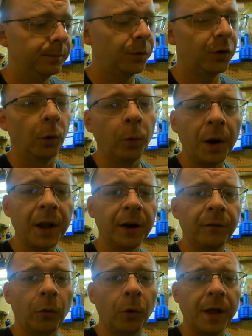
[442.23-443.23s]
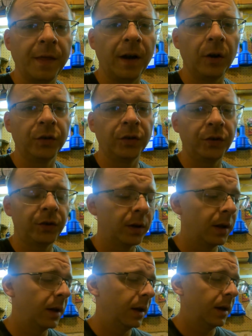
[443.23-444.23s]
So running a 40 thousandths,
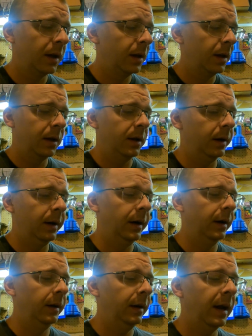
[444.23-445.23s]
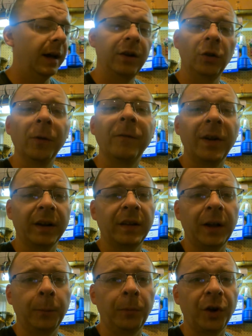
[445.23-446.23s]
yeah, it'll affect
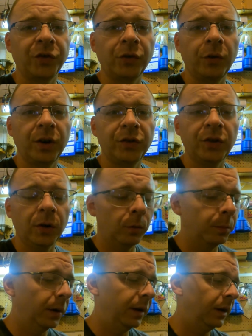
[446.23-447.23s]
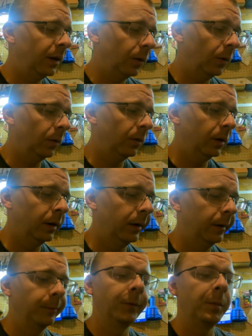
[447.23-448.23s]
the compression ratio, but you know,
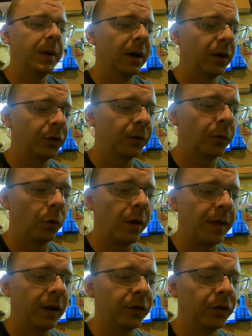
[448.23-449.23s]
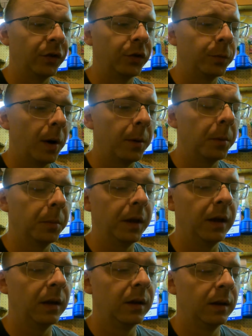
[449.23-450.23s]
to be honest, a 40 thousandths is
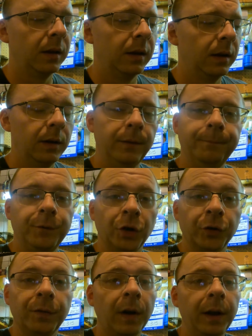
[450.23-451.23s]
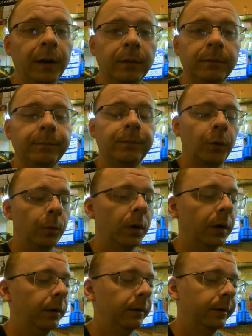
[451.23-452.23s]
probably just fine to
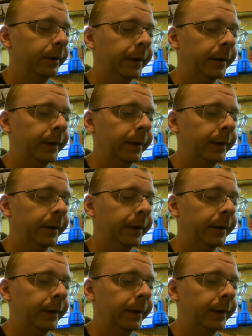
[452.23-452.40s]
run.